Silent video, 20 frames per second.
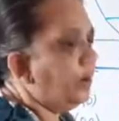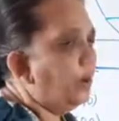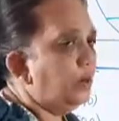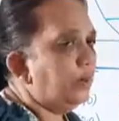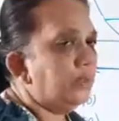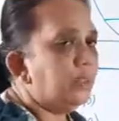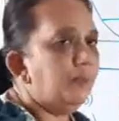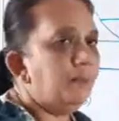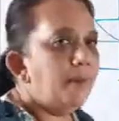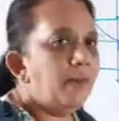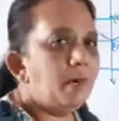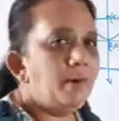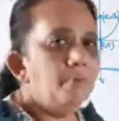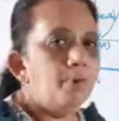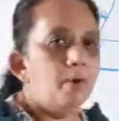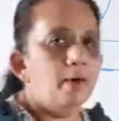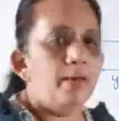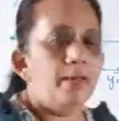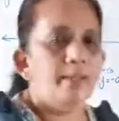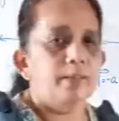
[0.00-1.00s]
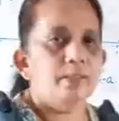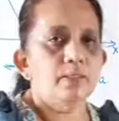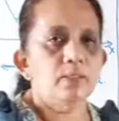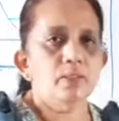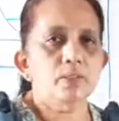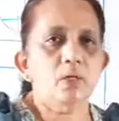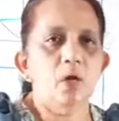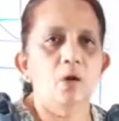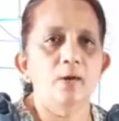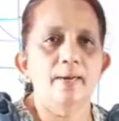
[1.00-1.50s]
on the parabola. It
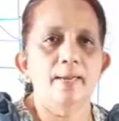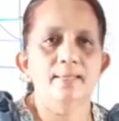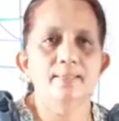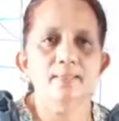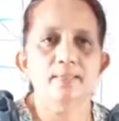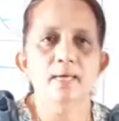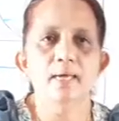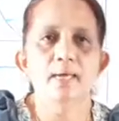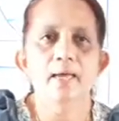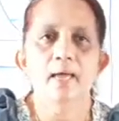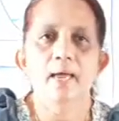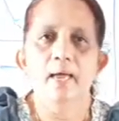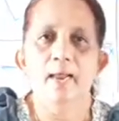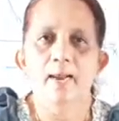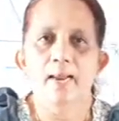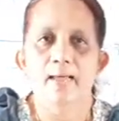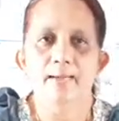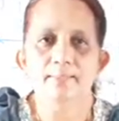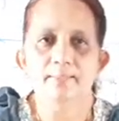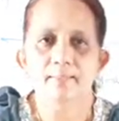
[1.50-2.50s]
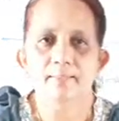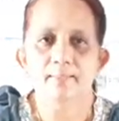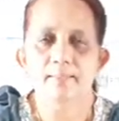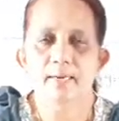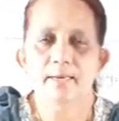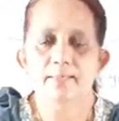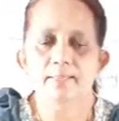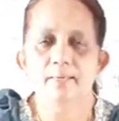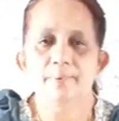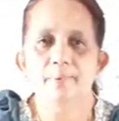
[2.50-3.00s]
is called as a lactus
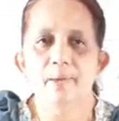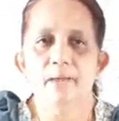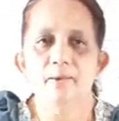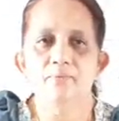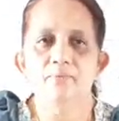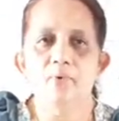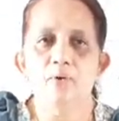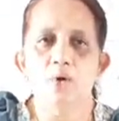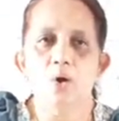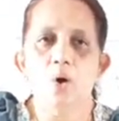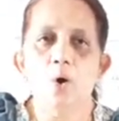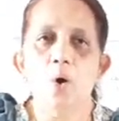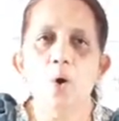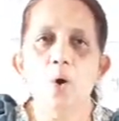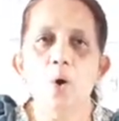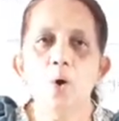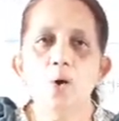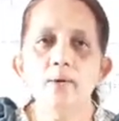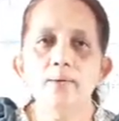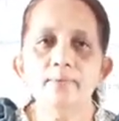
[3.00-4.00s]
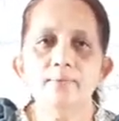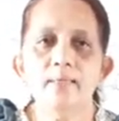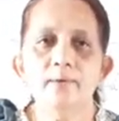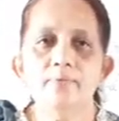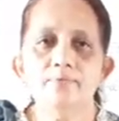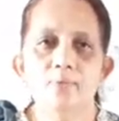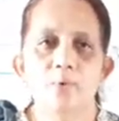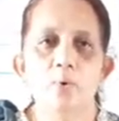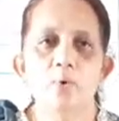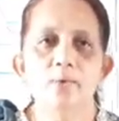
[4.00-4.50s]
rectum, and for all the
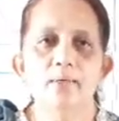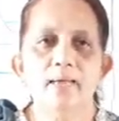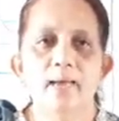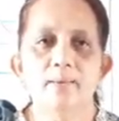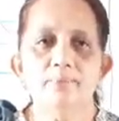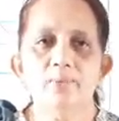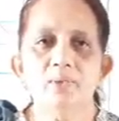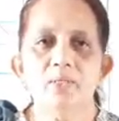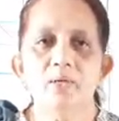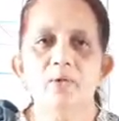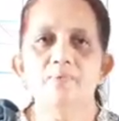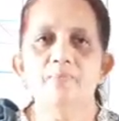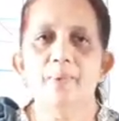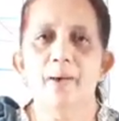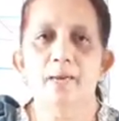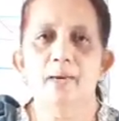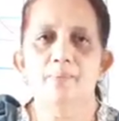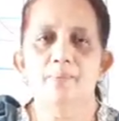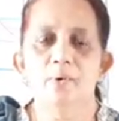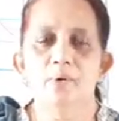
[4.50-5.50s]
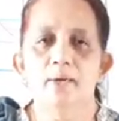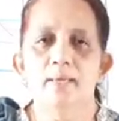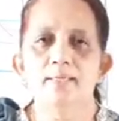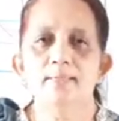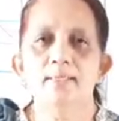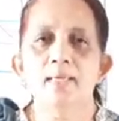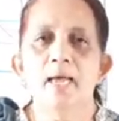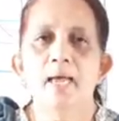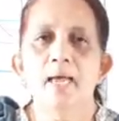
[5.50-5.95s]
4 types of parabolas,